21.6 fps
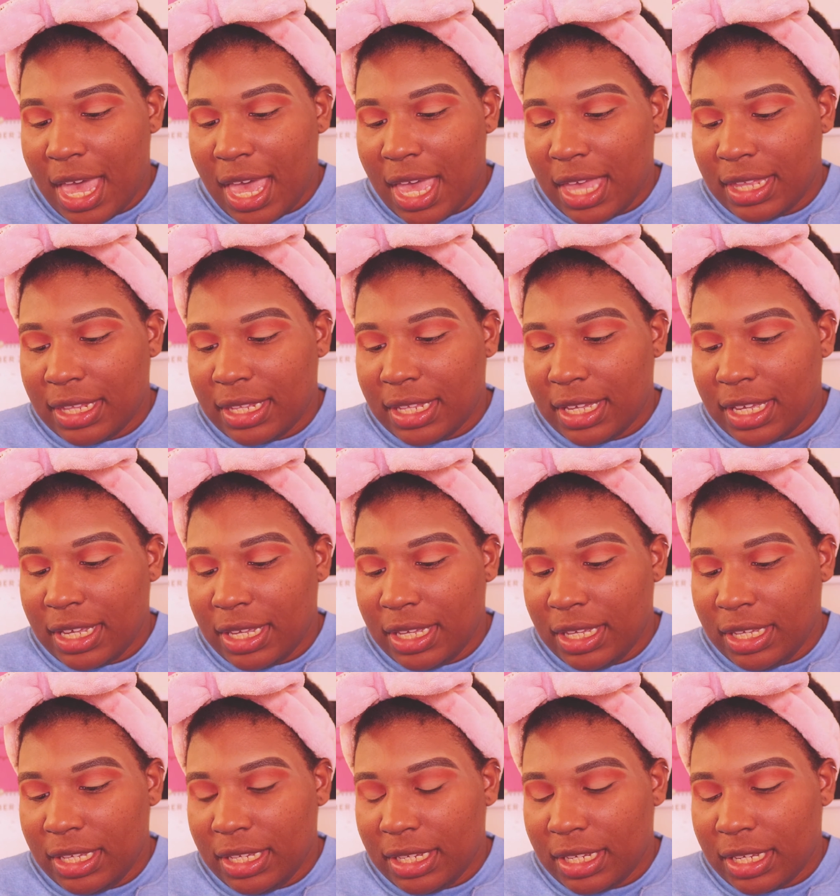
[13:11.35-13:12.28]
And
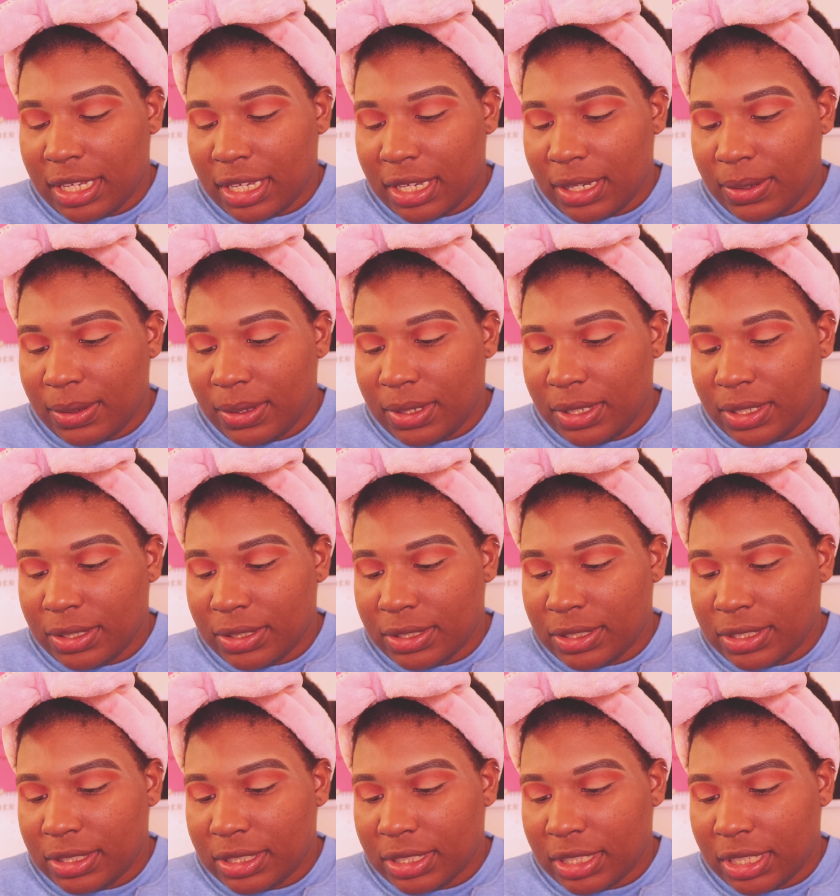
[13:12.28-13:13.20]
like, what
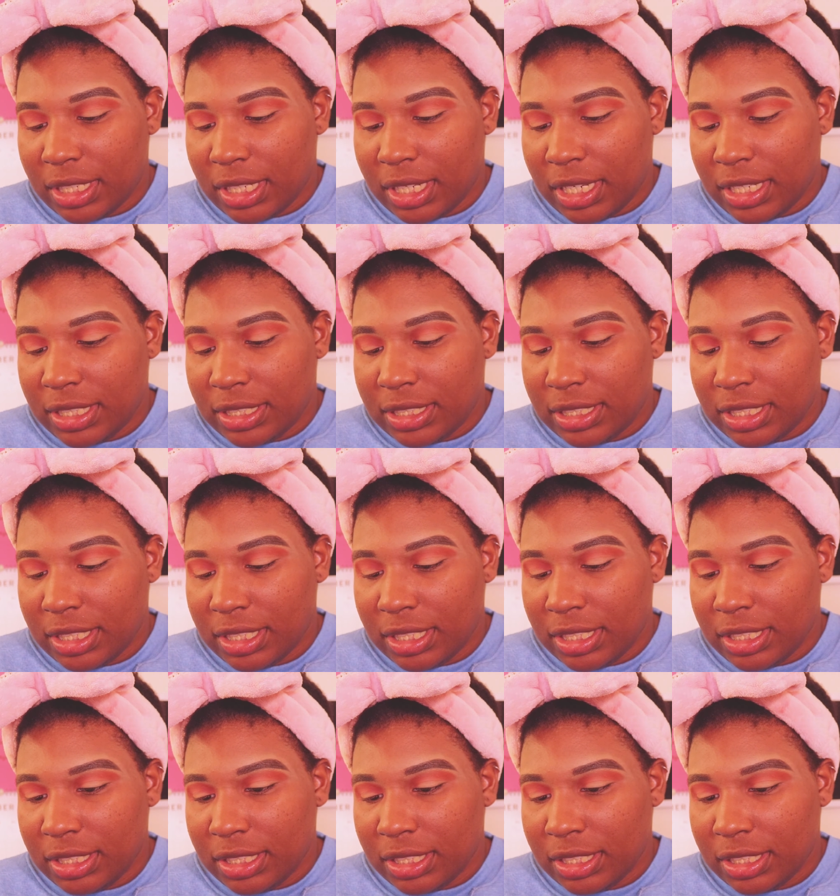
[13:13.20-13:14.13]
else I seen?